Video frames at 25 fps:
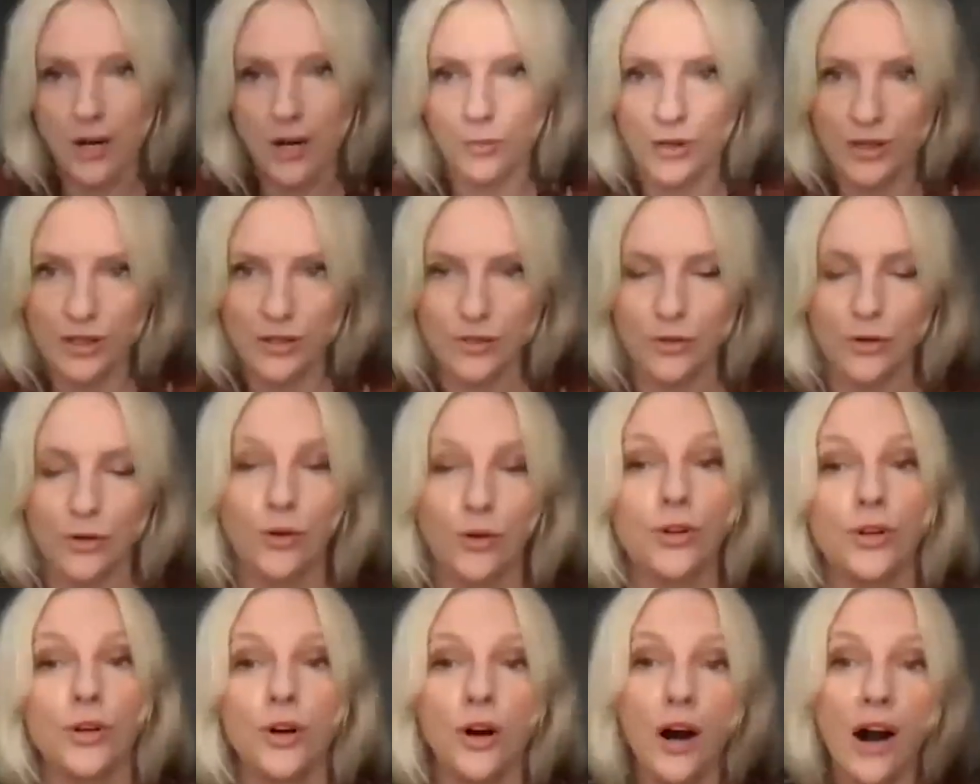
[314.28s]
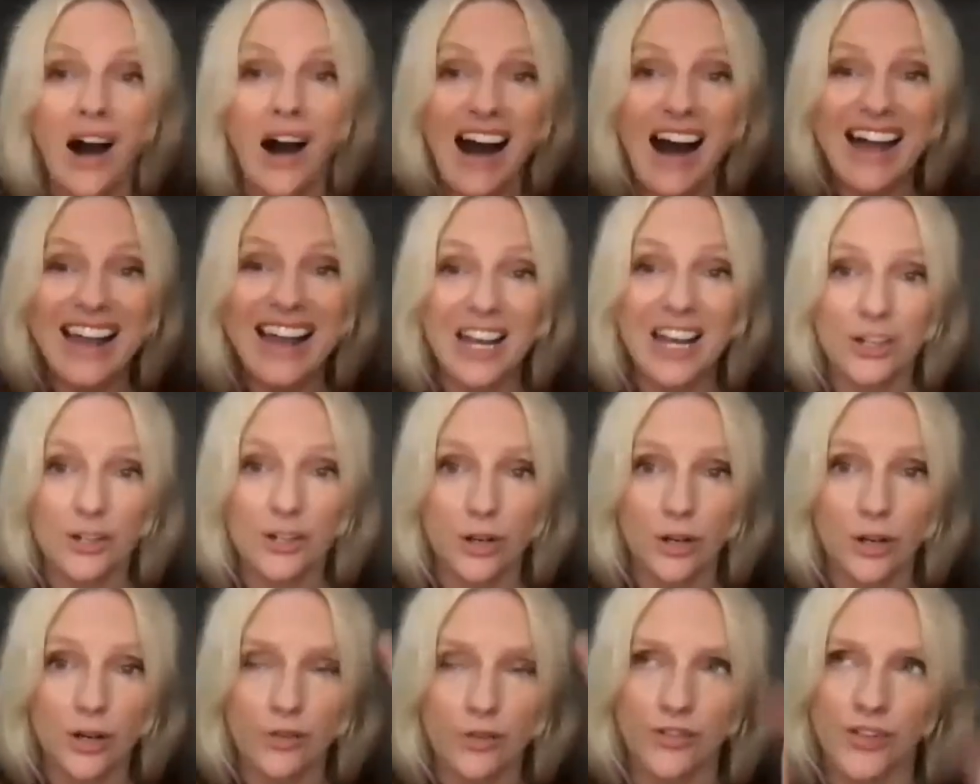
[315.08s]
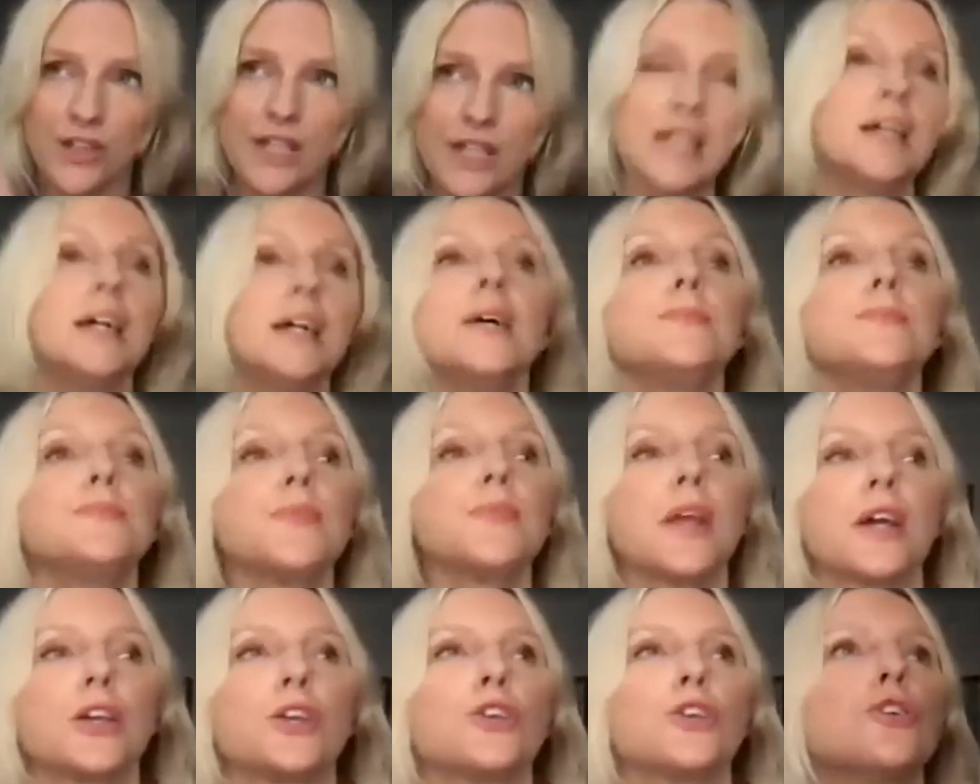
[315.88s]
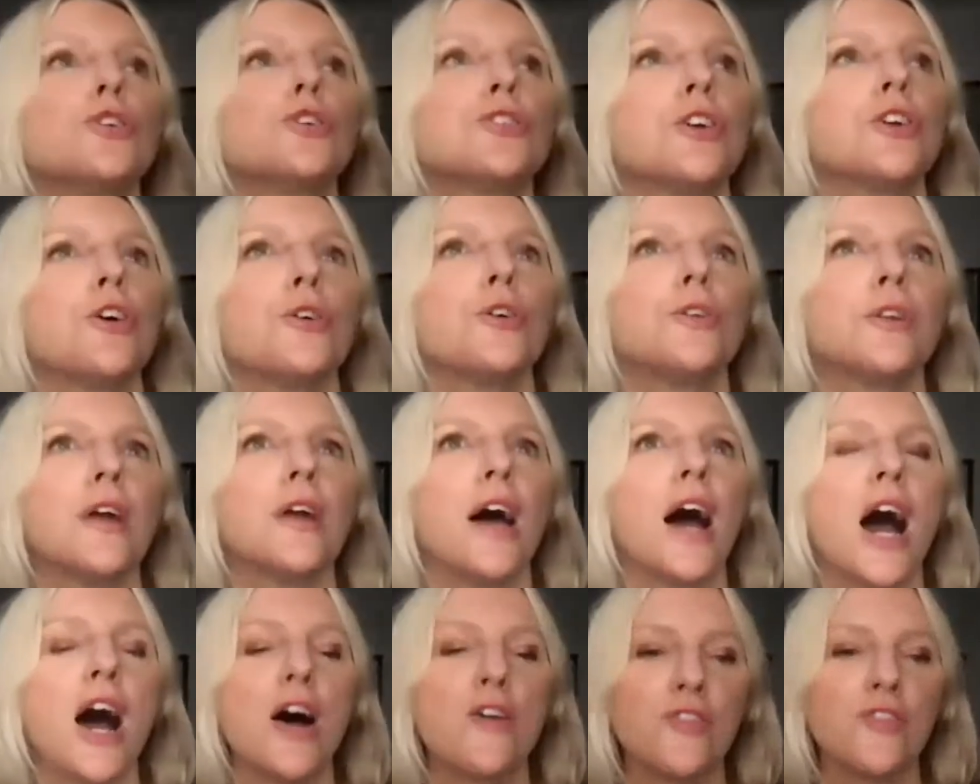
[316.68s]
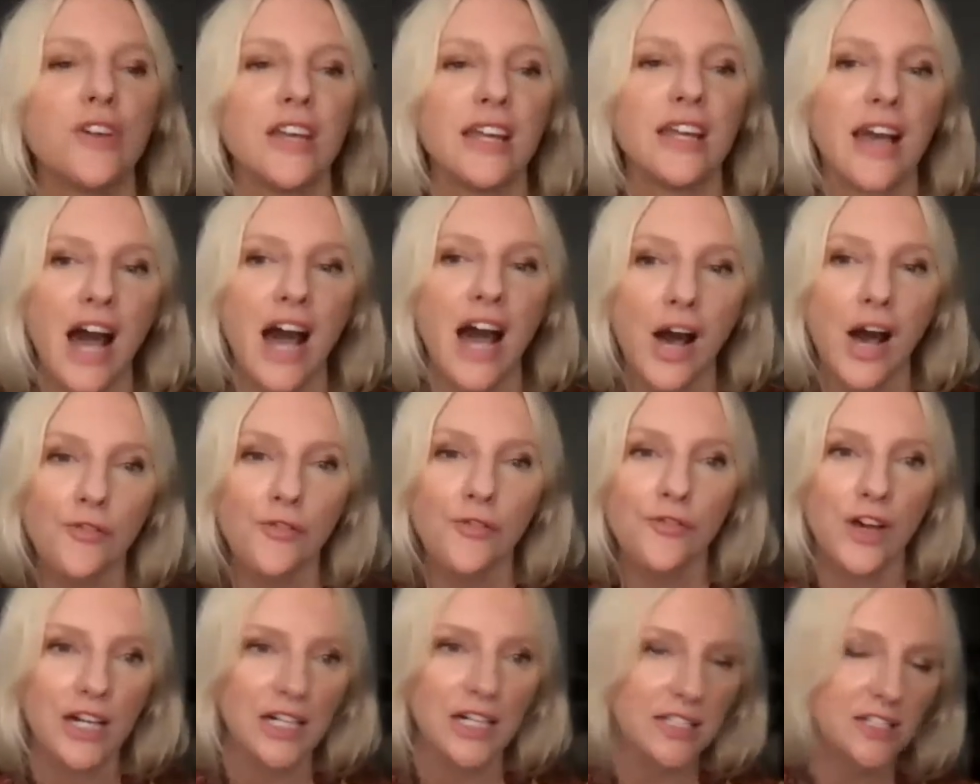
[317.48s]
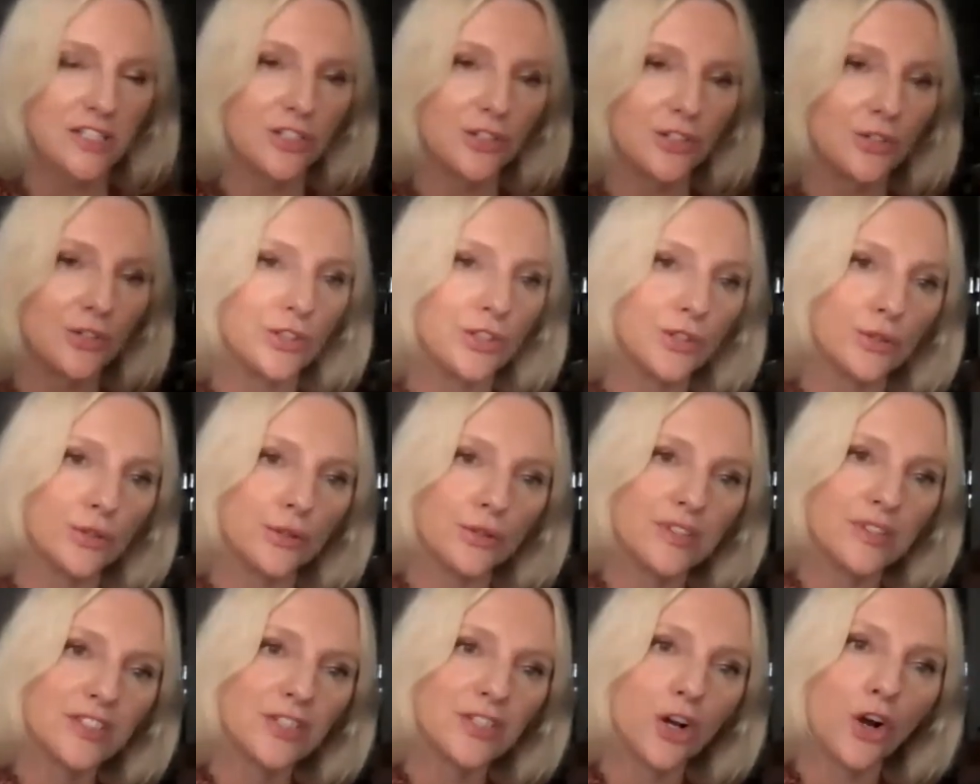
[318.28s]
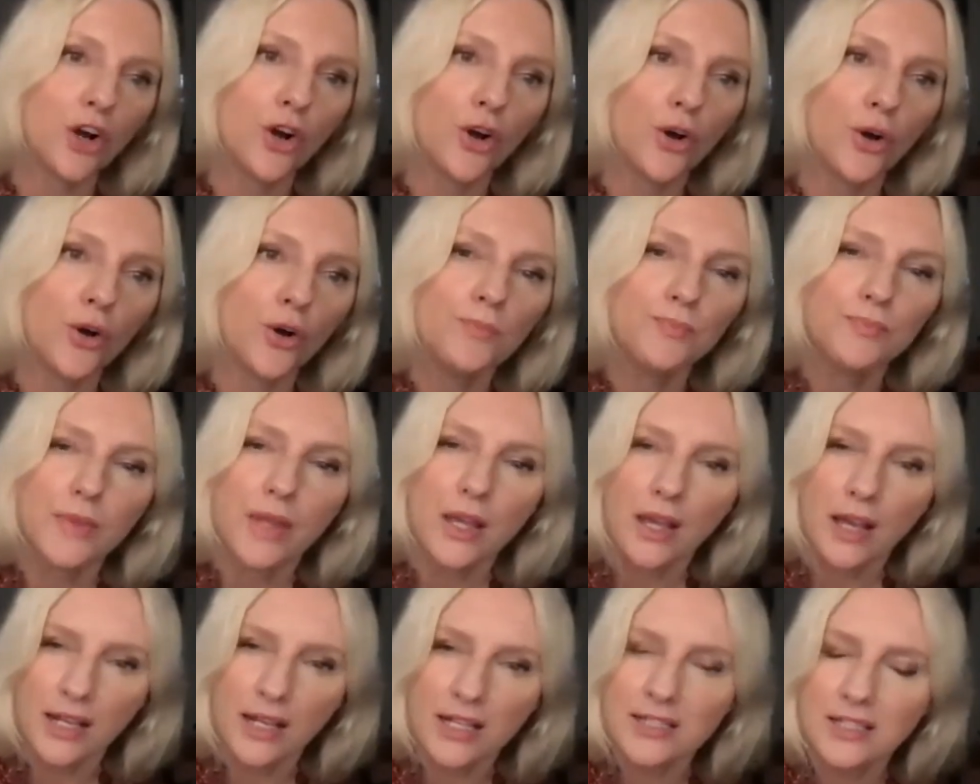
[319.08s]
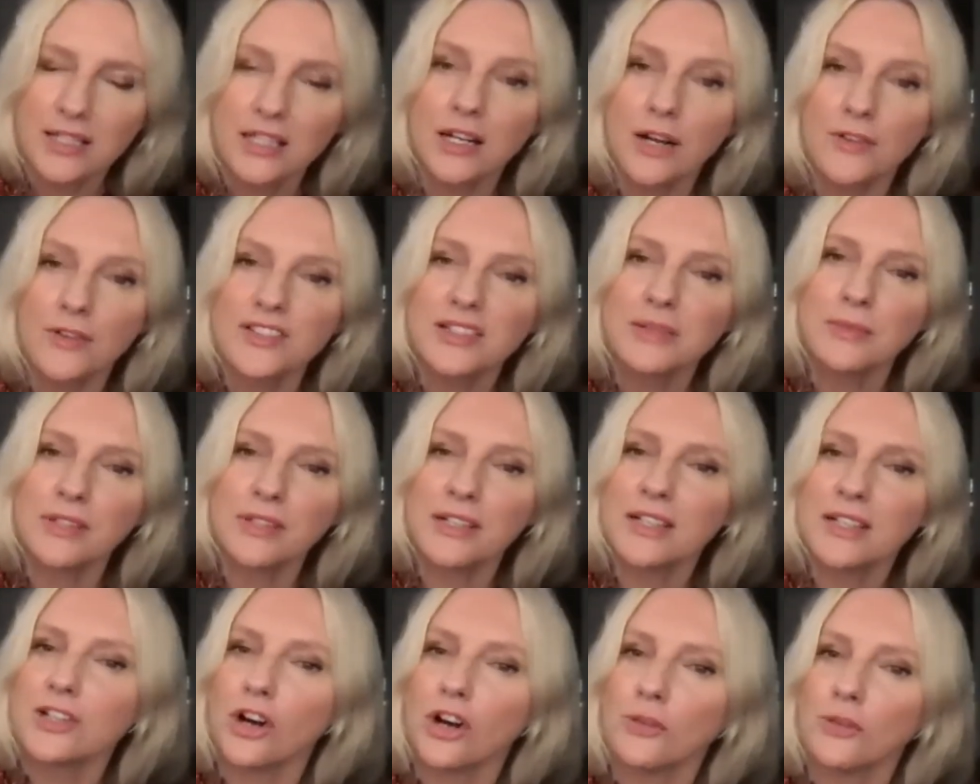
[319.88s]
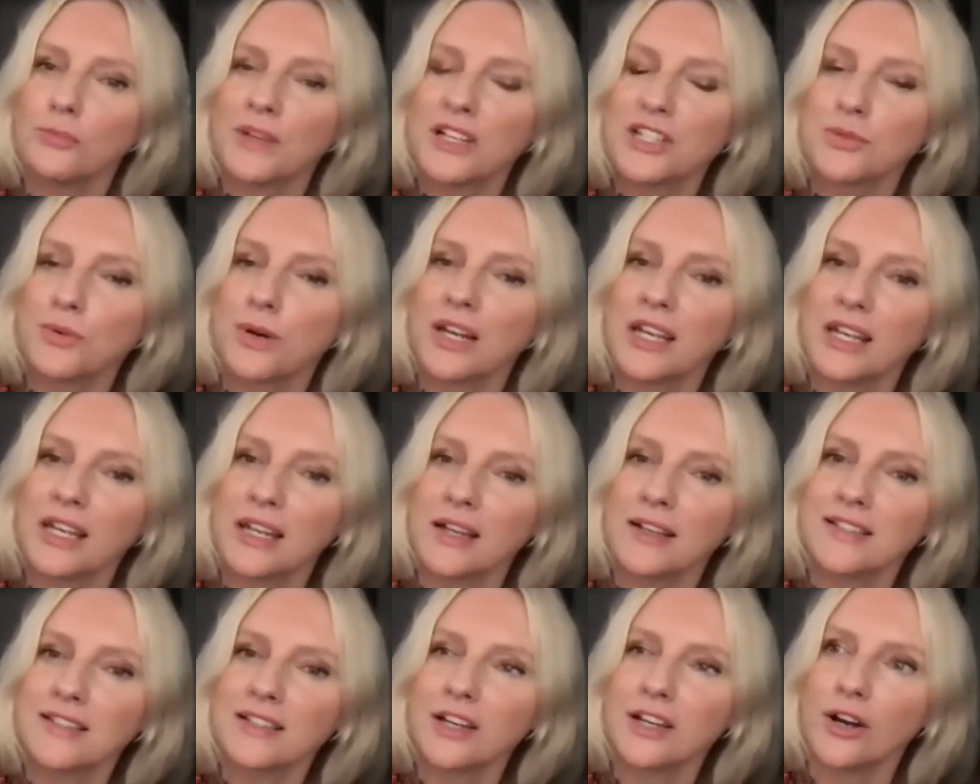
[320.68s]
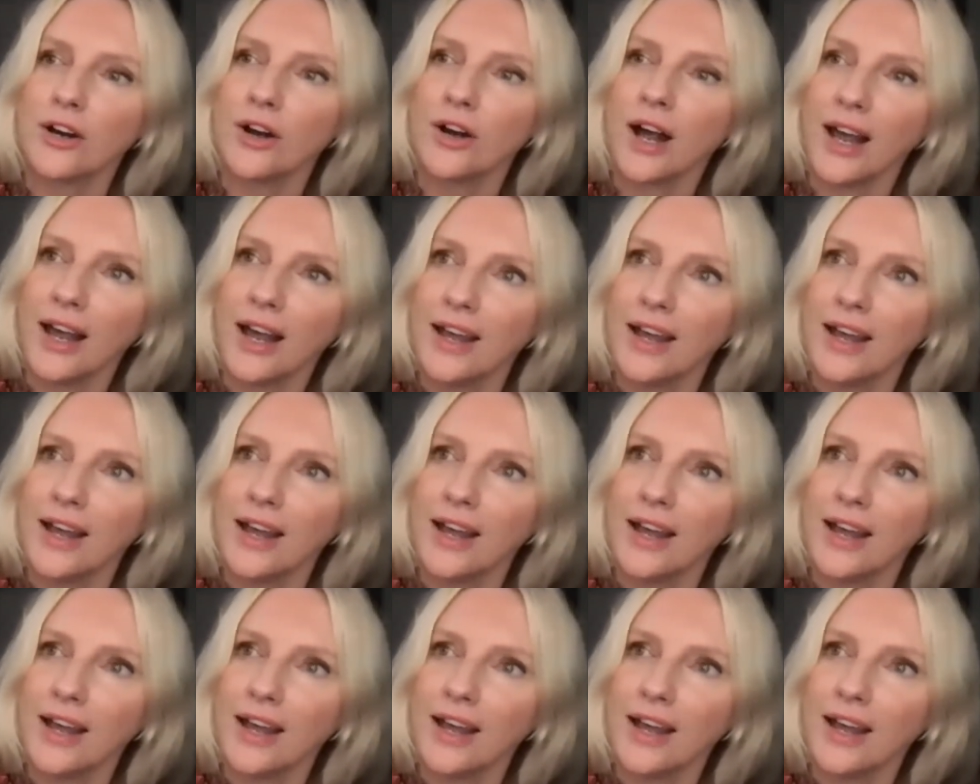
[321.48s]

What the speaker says: with, all your iconography. You don't have any affect to you. So it's, if someone had told me 20 years ago, hey,